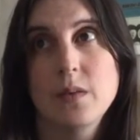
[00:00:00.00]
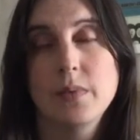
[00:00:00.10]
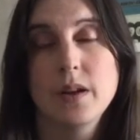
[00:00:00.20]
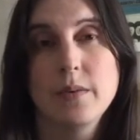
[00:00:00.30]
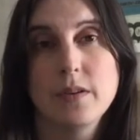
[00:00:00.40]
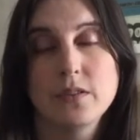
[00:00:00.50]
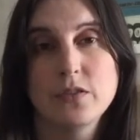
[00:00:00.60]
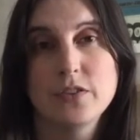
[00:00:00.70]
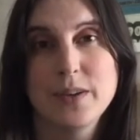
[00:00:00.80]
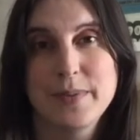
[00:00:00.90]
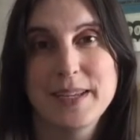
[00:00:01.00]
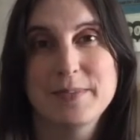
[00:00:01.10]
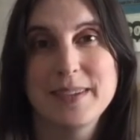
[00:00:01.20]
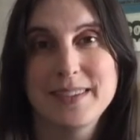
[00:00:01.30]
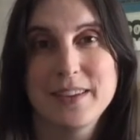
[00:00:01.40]
but I'm also trying to
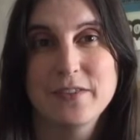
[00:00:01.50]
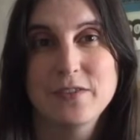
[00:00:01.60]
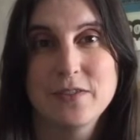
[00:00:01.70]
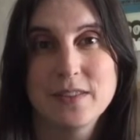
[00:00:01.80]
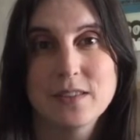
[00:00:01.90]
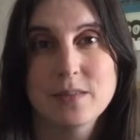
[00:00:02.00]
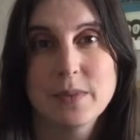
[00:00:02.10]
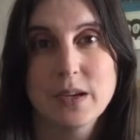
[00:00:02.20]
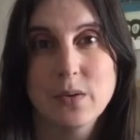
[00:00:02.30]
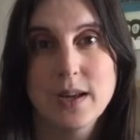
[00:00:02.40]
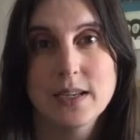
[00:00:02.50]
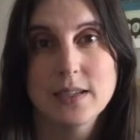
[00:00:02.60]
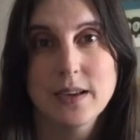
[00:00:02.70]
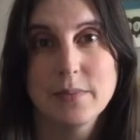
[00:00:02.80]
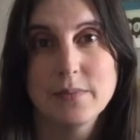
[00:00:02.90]
pace myself, so this is my quiet
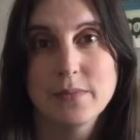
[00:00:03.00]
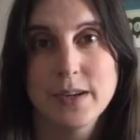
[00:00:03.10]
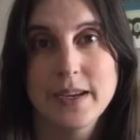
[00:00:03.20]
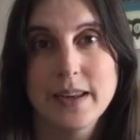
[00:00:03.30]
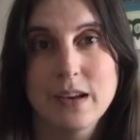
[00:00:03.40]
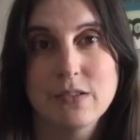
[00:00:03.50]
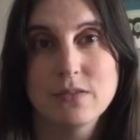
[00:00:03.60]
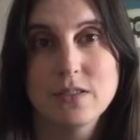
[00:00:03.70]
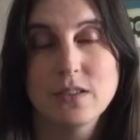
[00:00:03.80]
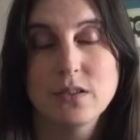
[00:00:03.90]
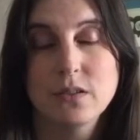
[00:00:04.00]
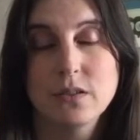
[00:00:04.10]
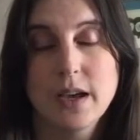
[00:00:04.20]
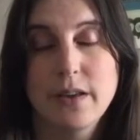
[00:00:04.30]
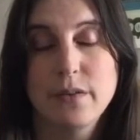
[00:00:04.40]
time right now to
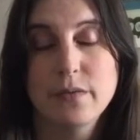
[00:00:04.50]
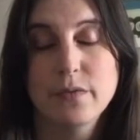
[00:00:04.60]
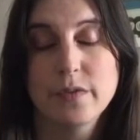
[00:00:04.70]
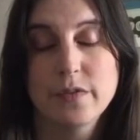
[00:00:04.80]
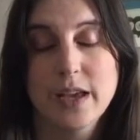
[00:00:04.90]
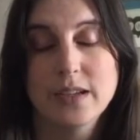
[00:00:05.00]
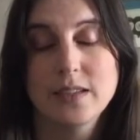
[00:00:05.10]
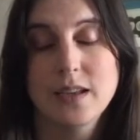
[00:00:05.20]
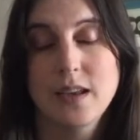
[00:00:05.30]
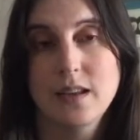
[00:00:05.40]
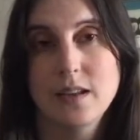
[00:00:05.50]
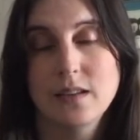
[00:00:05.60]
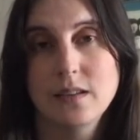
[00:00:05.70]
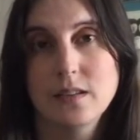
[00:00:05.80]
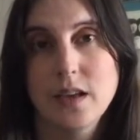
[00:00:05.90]
kind of reflect
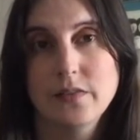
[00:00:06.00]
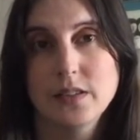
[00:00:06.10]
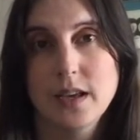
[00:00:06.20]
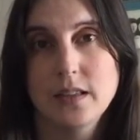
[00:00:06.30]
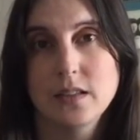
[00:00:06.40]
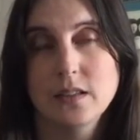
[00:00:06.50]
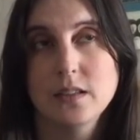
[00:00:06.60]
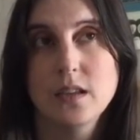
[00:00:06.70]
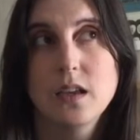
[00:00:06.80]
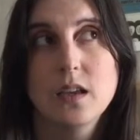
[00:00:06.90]
and to have silence,